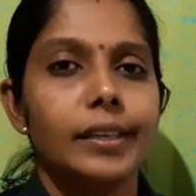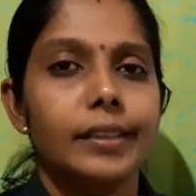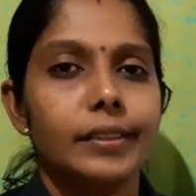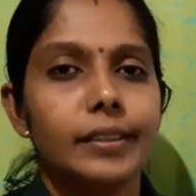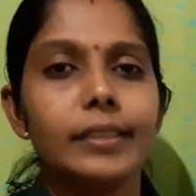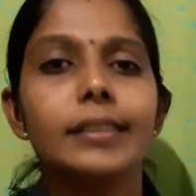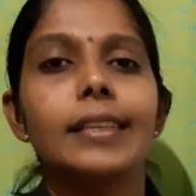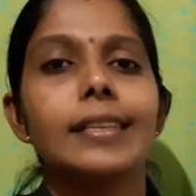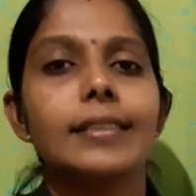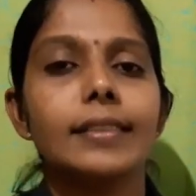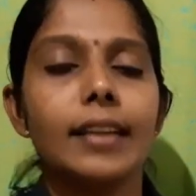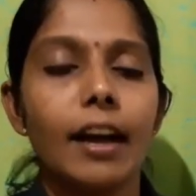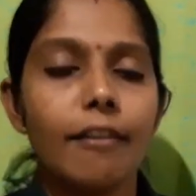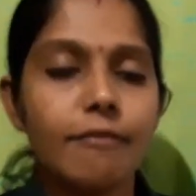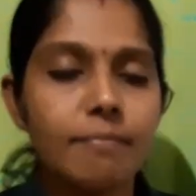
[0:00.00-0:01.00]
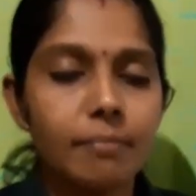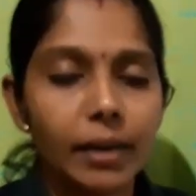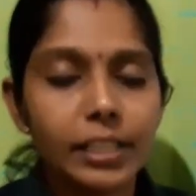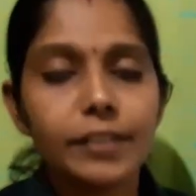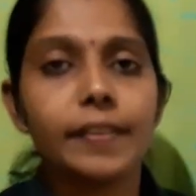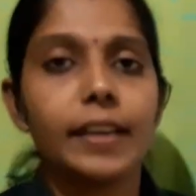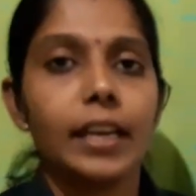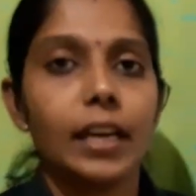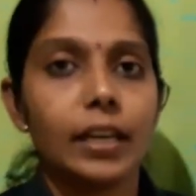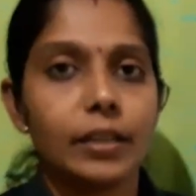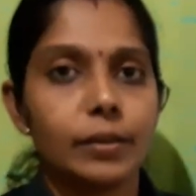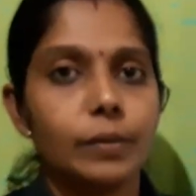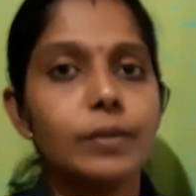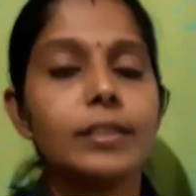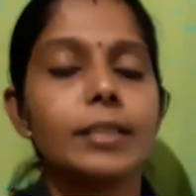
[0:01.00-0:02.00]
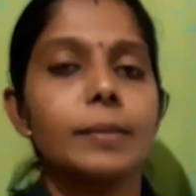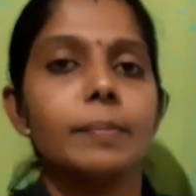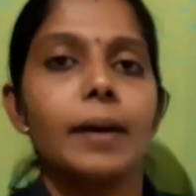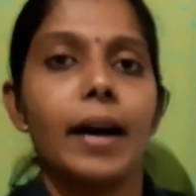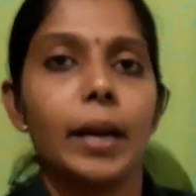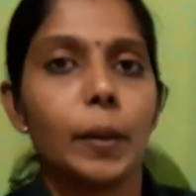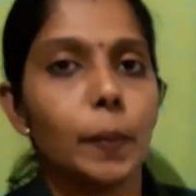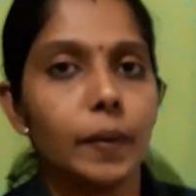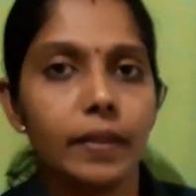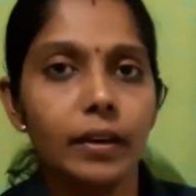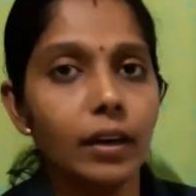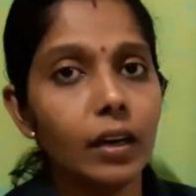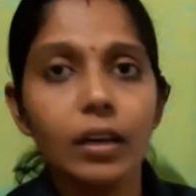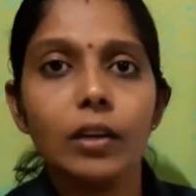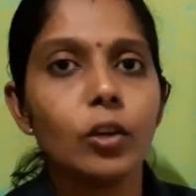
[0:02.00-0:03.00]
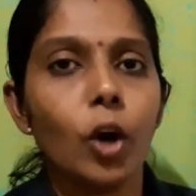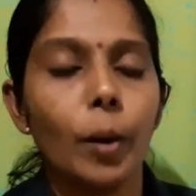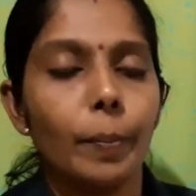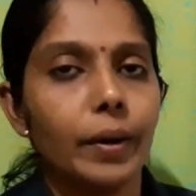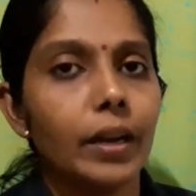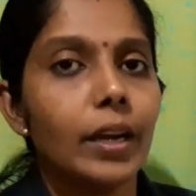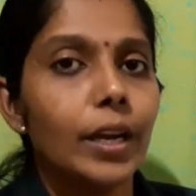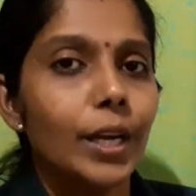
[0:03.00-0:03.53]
it doesn't have much free electrons comparing with the copper.